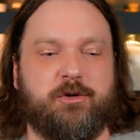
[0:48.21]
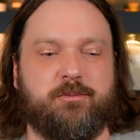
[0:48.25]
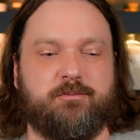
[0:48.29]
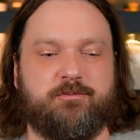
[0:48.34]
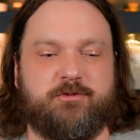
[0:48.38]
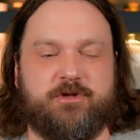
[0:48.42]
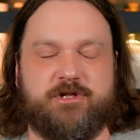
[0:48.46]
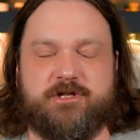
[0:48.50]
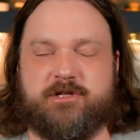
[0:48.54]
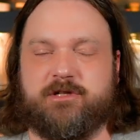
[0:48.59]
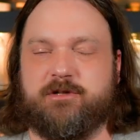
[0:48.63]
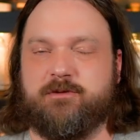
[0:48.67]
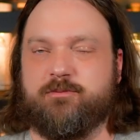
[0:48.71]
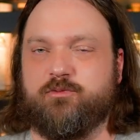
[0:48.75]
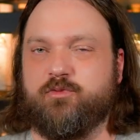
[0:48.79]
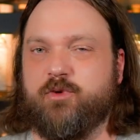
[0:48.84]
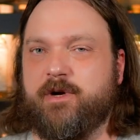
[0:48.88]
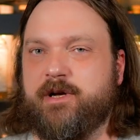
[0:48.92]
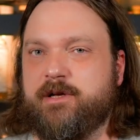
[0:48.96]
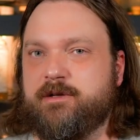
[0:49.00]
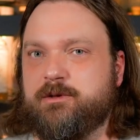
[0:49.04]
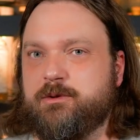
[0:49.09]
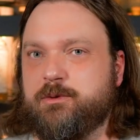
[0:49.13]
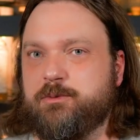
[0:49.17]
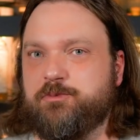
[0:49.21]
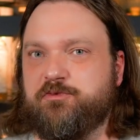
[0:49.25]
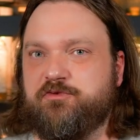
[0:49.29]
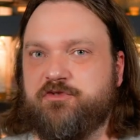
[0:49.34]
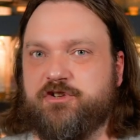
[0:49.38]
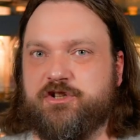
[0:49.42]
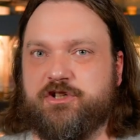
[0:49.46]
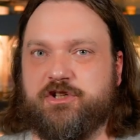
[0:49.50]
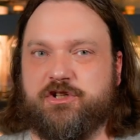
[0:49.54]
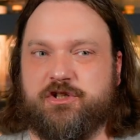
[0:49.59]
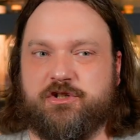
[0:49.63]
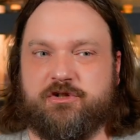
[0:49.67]
Just some random
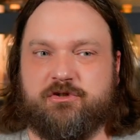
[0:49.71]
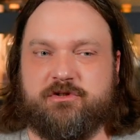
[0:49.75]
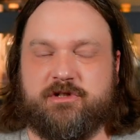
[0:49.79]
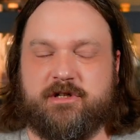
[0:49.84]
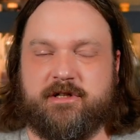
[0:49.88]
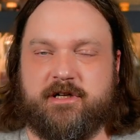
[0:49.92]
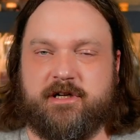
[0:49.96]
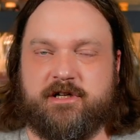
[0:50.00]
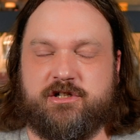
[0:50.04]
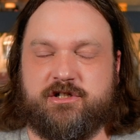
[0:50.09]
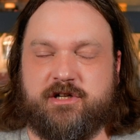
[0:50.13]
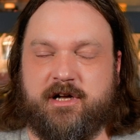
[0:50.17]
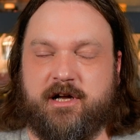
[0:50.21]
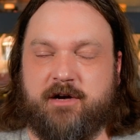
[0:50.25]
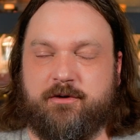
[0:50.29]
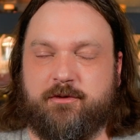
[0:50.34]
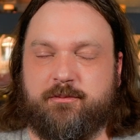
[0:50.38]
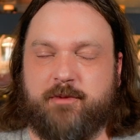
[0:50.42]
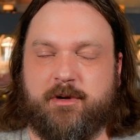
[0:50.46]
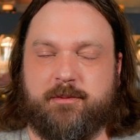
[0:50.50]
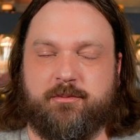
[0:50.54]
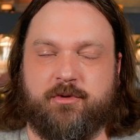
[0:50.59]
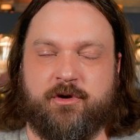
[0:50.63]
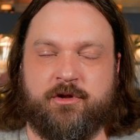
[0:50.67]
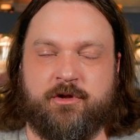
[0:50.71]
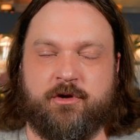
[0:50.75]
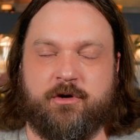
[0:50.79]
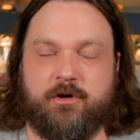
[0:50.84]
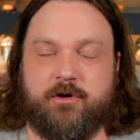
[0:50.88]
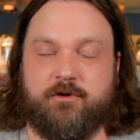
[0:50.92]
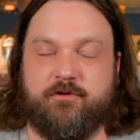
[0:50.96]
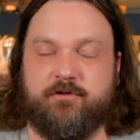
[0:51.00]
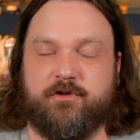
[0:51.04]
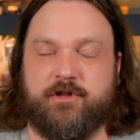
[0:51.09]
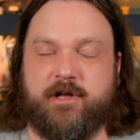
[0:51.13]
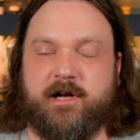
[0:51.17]
videos that I shot with my brother
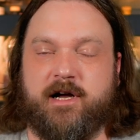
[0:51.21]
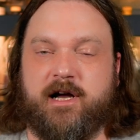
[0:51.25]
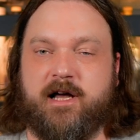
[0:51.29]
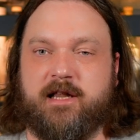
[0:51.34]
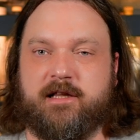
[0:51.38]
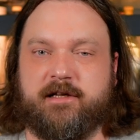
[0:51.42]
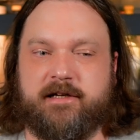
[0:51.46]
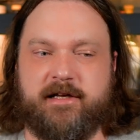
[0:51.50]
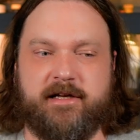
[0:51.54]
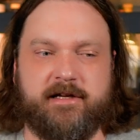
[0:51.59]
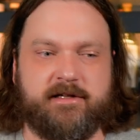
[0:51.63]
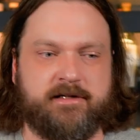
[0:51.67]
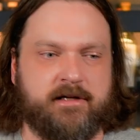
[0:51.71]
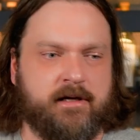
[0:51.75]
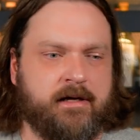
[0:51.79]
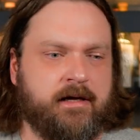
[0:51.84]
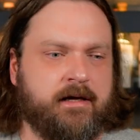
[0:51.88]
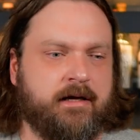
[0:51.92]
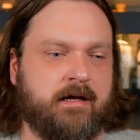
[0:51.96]
over the holidays.